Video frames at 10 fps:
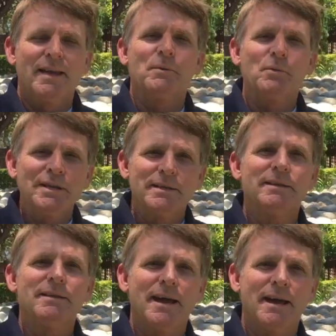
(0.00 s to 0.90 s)
and we
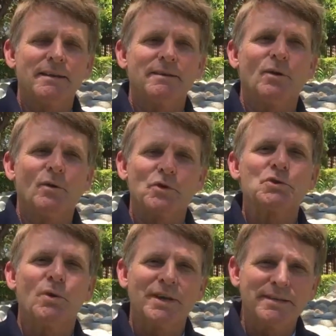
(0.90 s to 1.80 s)
did that over
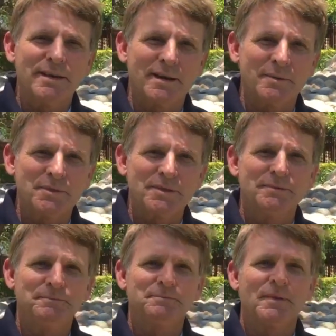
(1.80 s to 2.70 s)
20 times
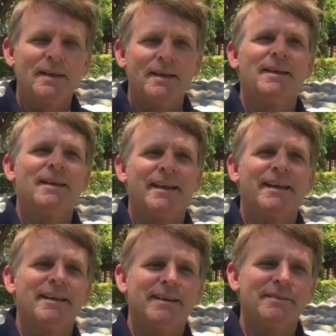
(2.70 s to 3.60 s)

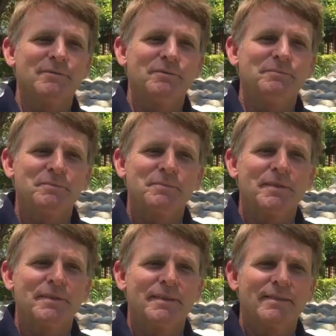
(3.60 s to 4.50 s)
and
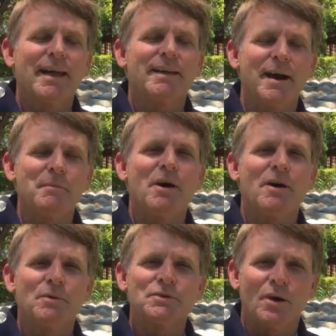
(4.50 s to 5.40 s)
that
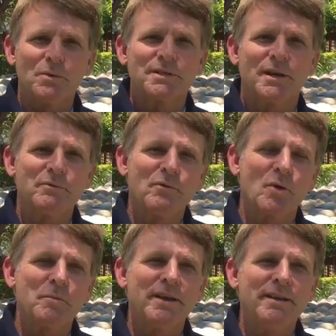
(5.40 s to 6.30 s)
Yamaha was always there
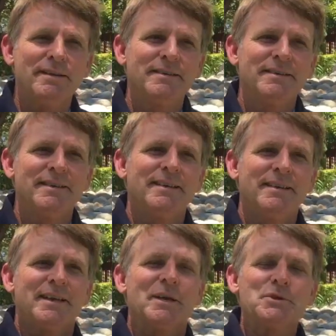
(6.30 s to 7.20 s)
for me
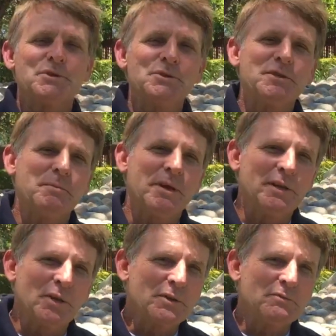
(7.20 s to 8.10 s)
it was usually
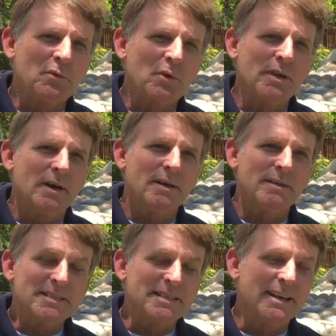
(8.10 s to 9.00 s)
me looking for the
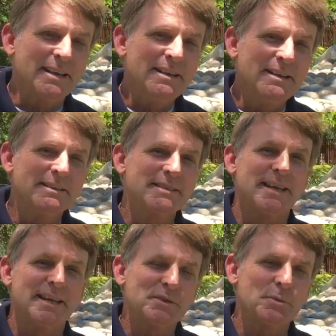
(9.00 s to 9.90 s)
the setting
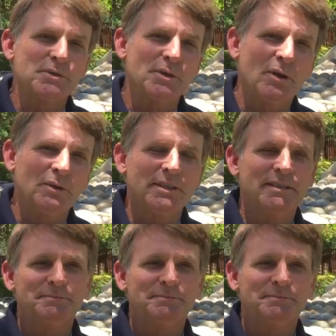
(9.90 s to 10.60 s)
to get the result